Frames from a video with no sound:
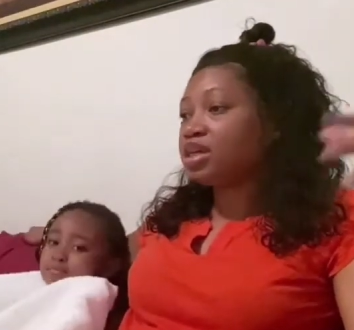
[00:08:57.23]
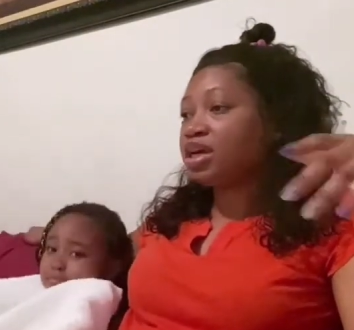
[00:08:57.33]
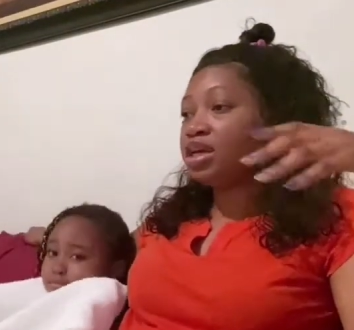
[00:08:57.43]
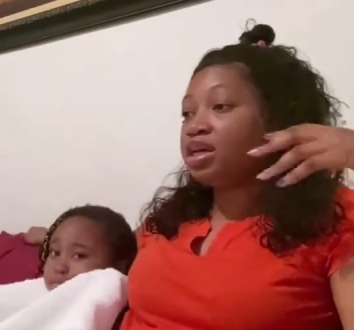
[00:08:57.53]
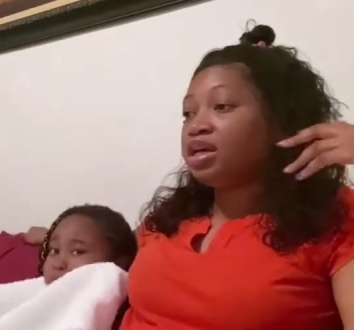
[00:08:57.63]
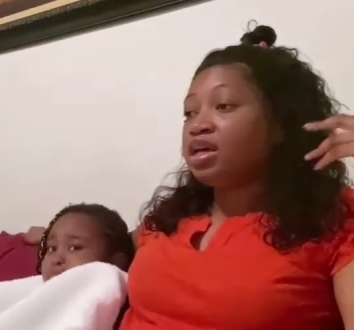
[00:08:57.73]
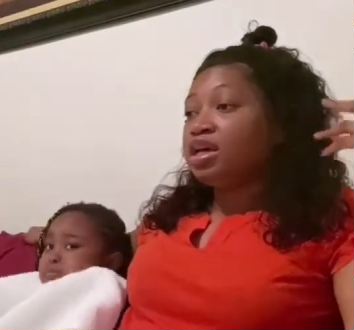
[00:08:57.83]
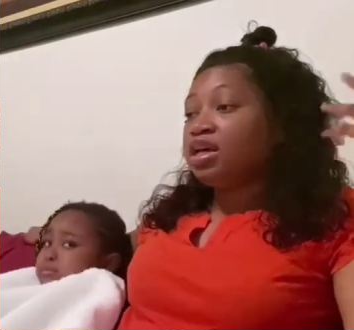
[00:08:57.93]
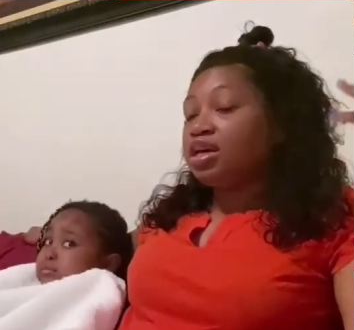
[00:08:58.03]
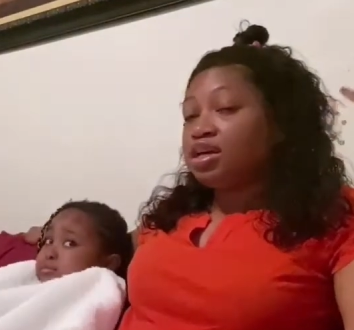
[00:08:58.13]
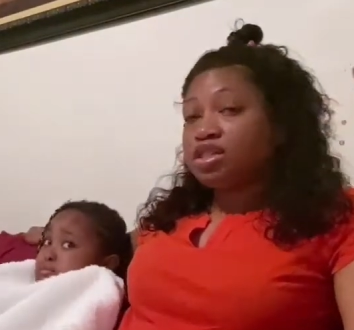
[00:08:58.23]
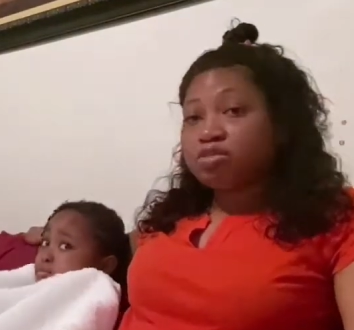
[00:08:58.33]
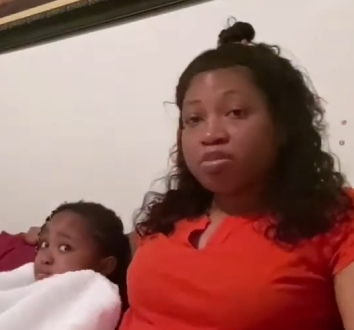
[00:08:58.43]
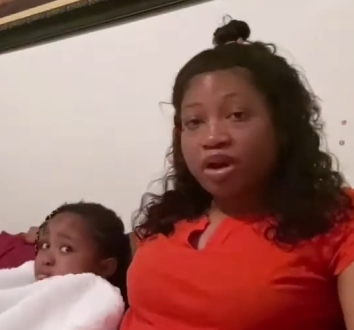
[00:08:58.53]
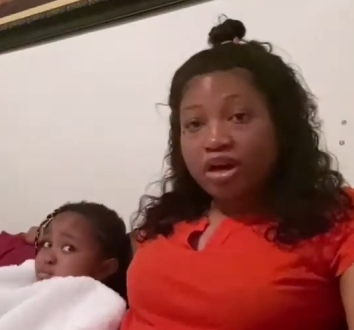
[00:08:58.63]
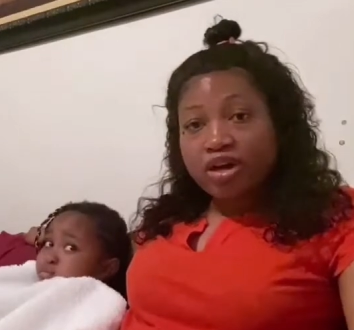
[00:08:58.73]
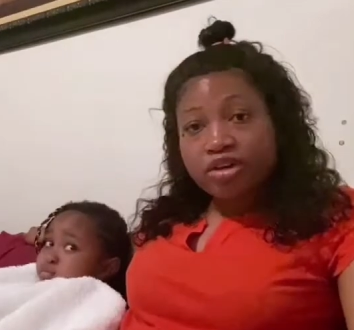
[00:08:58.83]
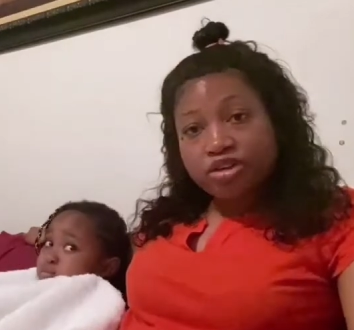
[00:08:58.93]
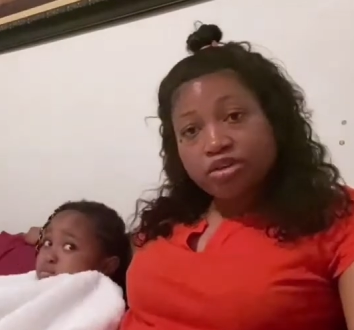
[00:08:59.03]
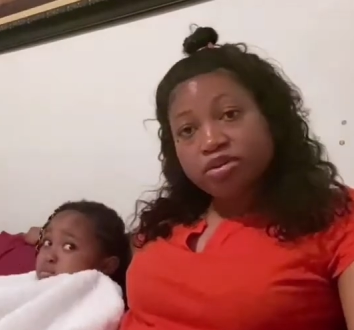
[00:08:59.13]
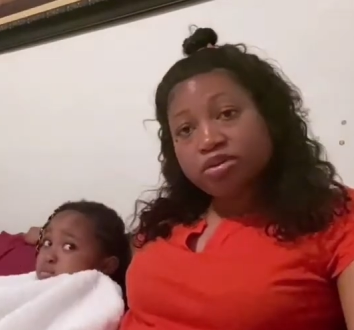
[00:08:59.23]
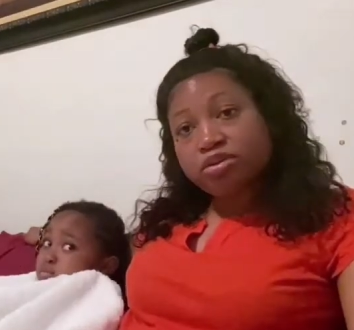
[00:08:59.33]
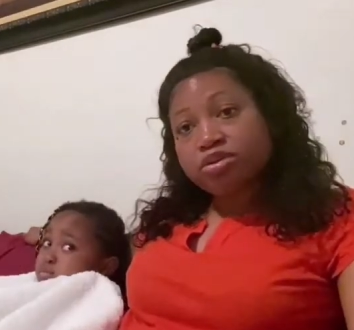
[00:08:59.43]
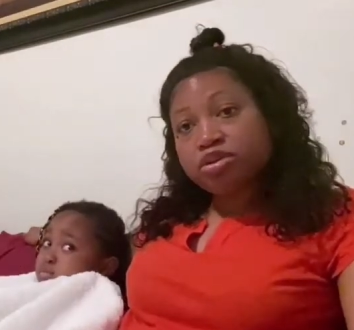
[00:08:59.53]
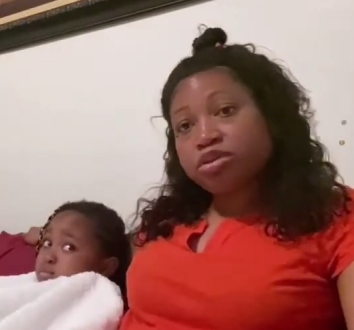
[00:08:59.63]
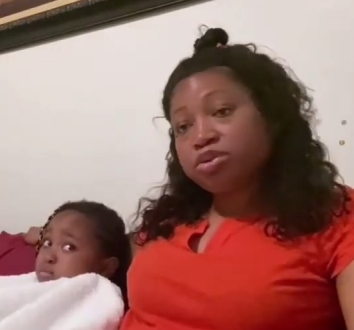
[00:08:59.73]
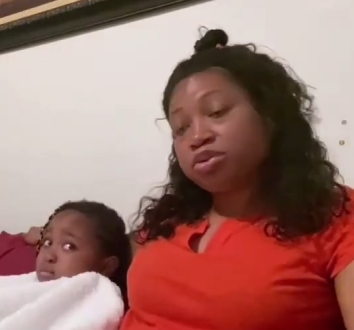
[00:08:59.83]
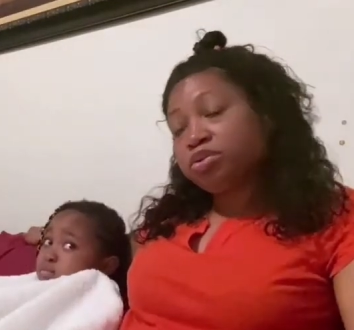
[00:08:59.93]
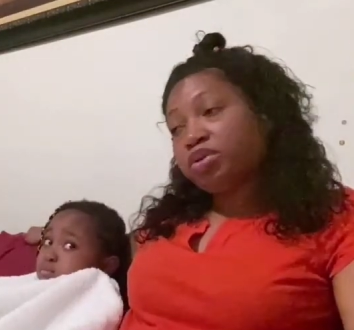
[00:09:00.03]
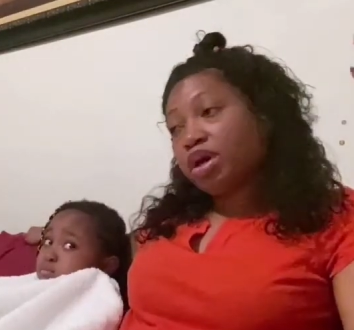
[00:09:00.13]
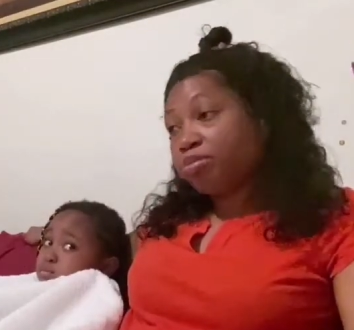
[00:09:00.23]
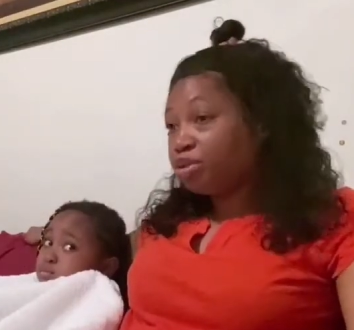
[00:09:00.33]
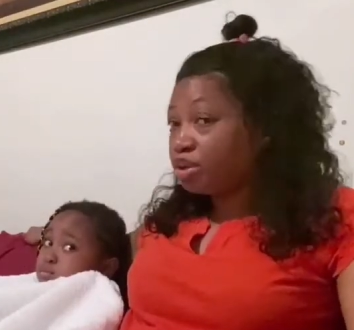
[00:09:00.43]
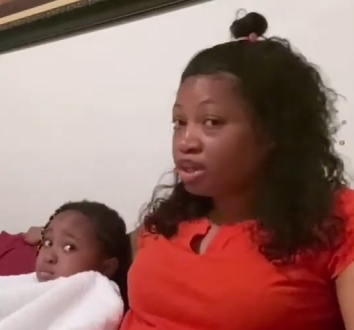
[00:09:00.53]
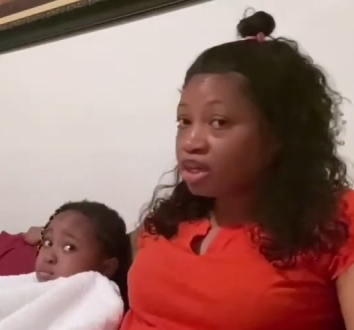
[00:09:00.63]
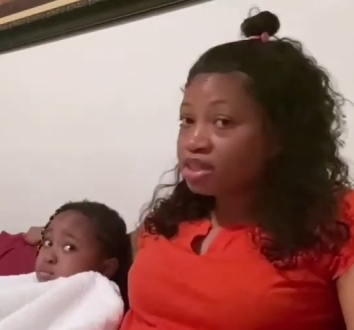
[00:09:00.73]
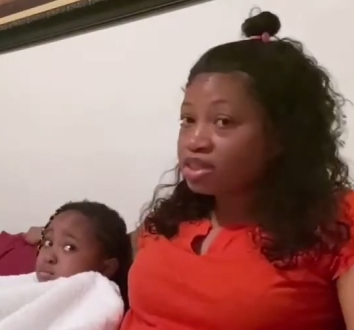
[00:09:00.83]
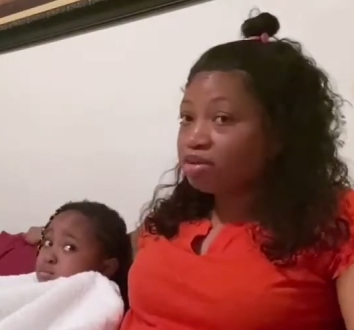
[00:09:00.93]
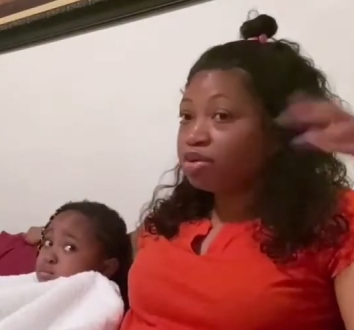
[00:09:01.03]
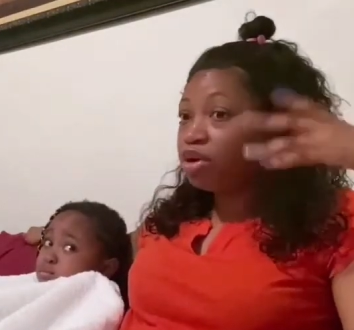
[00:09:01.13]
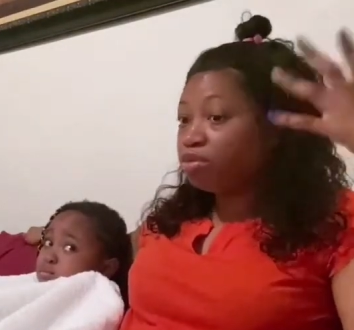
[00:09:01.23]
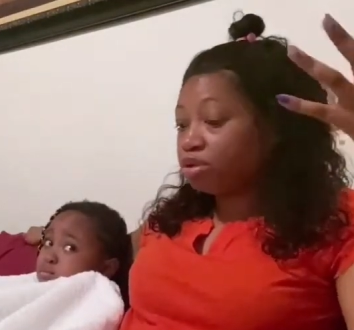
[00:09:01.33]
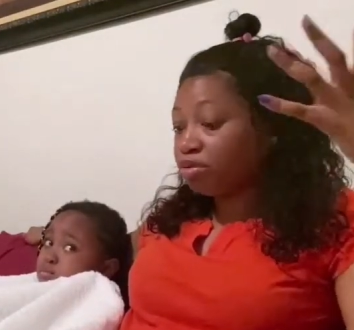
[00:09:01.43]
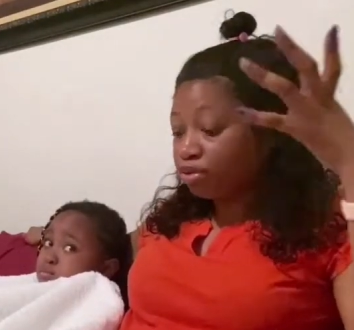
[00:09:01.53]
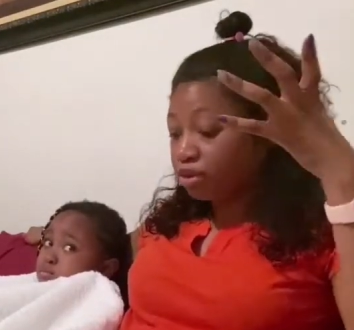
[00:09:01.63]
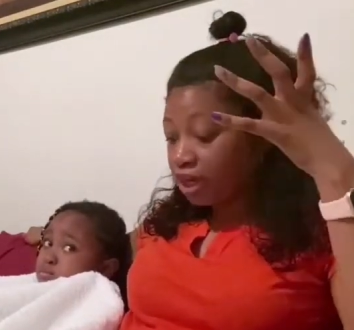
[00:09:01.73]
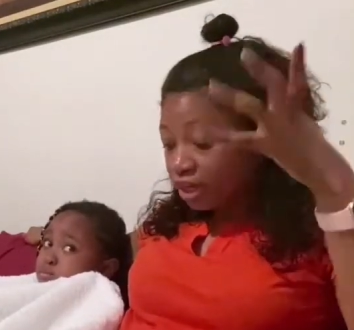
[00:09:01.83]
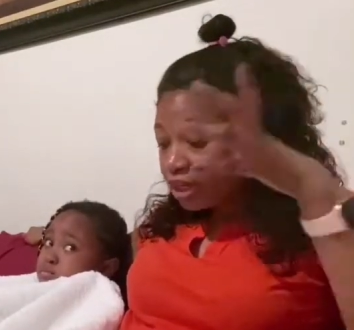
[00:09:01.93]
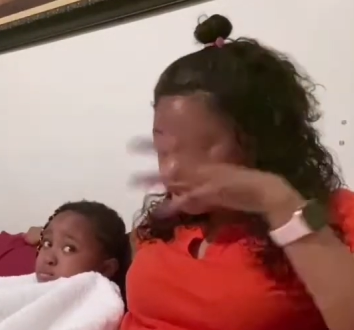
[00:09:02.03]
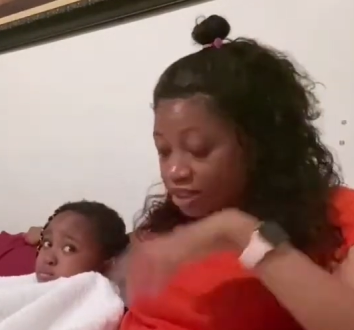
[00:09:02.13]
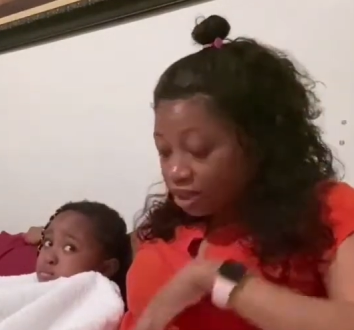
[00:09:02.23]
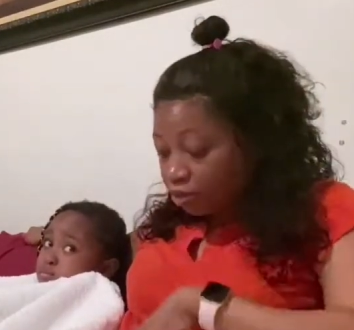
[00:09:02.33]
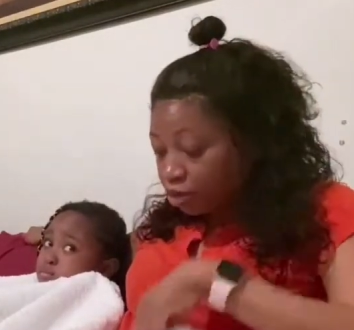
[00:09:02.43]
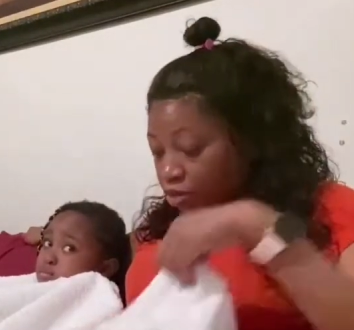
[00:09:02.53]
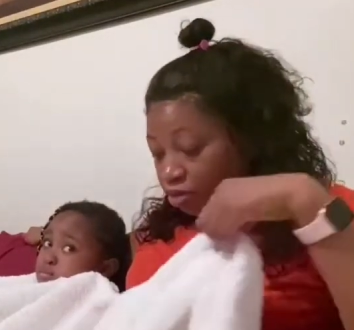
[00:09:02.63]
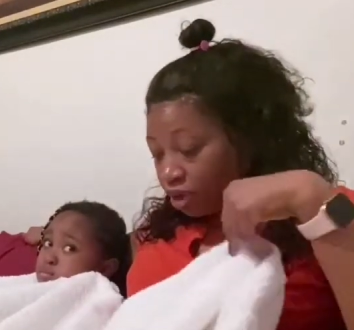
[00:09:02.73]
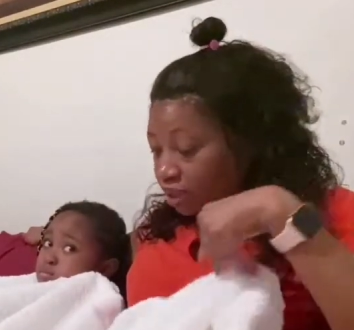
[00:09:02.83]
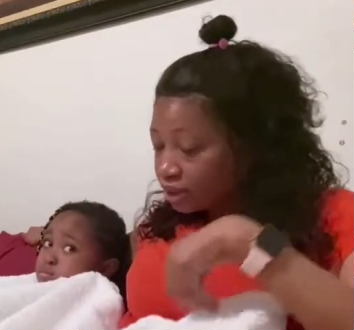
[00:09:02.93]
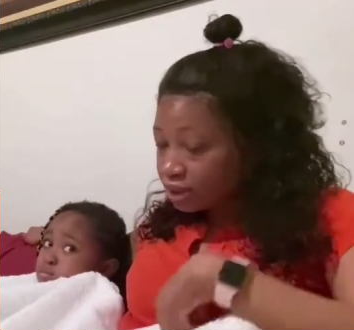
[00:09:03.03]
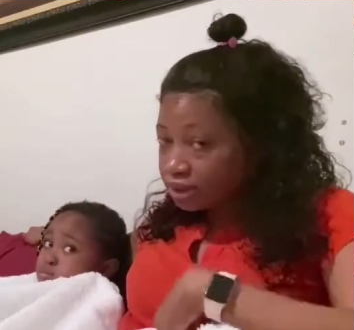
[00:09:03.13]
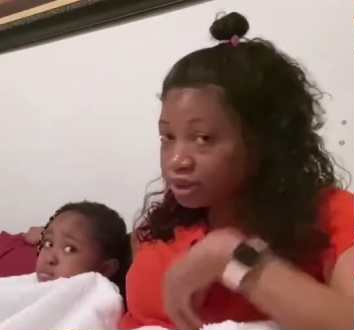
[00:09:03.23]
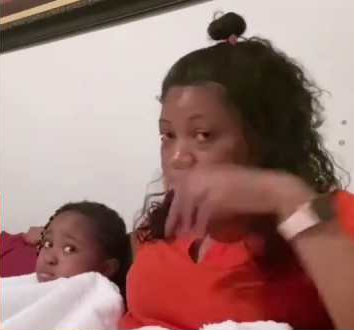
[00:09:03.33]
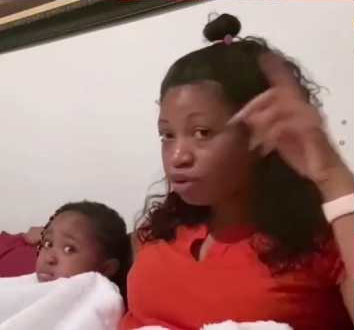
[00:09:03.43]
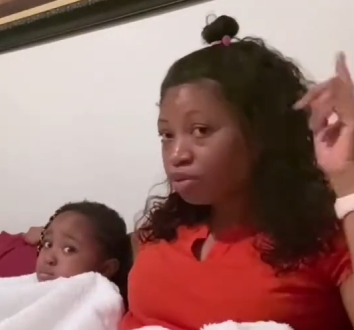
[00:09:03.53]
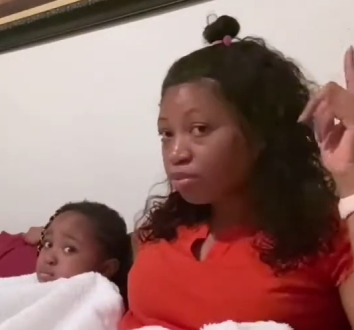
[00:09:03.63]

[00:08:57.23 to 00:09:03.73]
Speaker 1: can inspire you to help your kids and we hope that for any kids that will be watching this that you